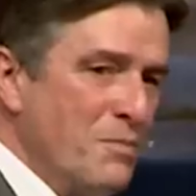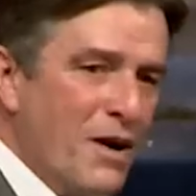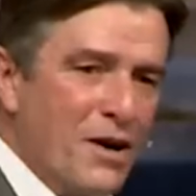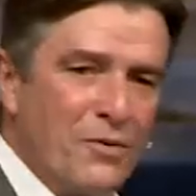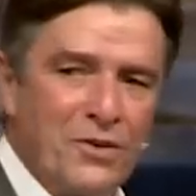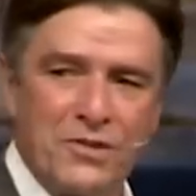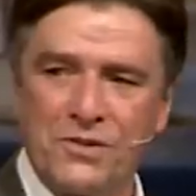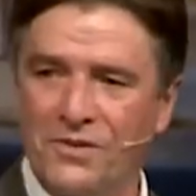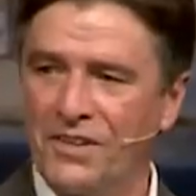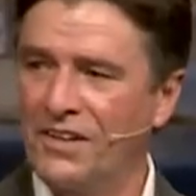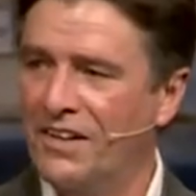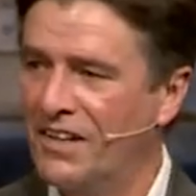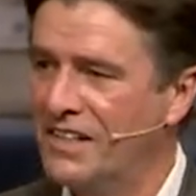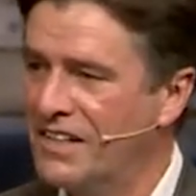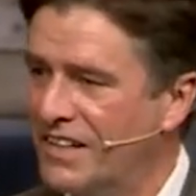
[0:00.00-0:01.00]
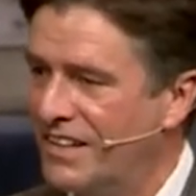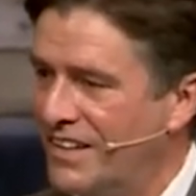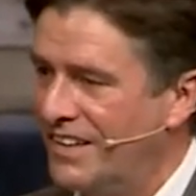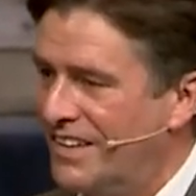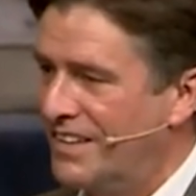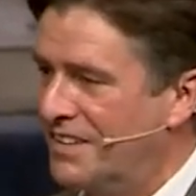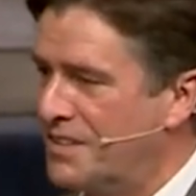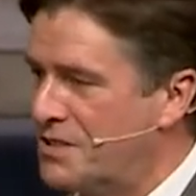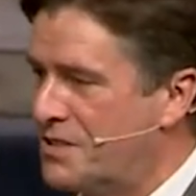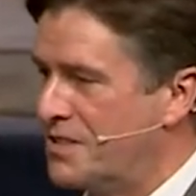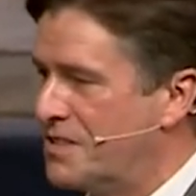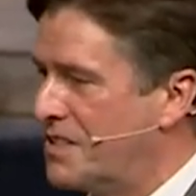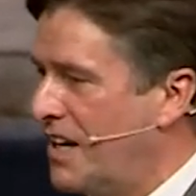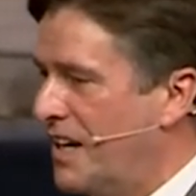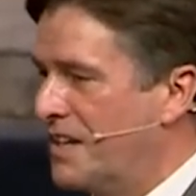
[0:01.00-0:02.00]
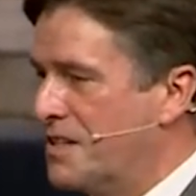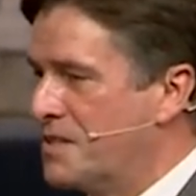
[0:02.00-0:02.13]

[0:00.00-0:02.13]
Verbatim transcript: matter what's going on in this society. It